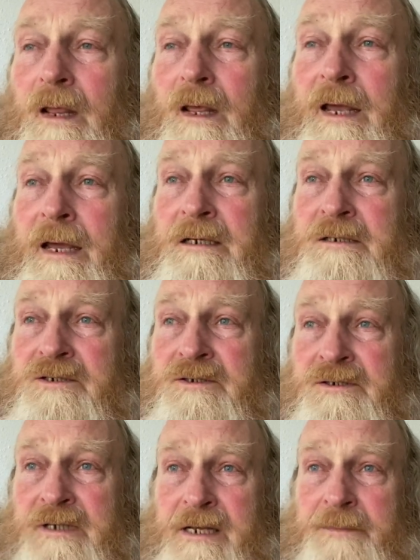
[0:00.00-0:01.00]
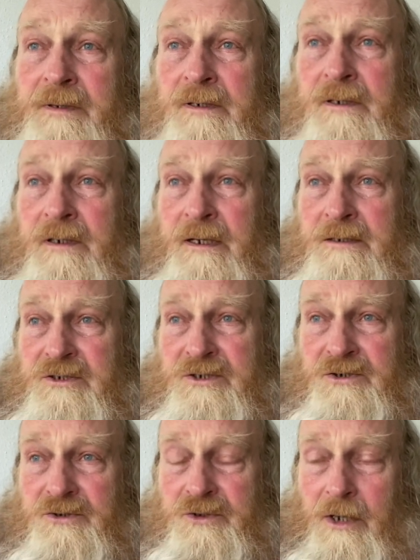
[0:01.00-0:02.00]
has deepened and
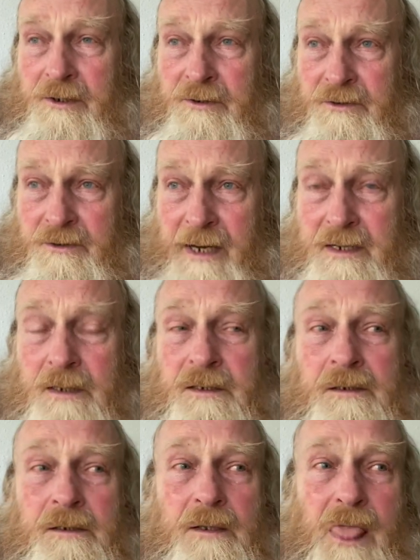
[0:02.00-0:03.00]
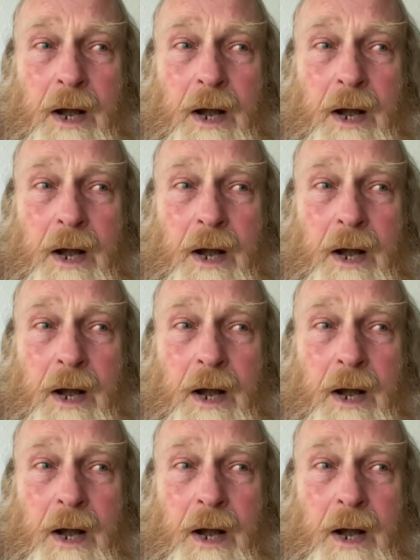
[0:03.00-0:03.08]
strengthened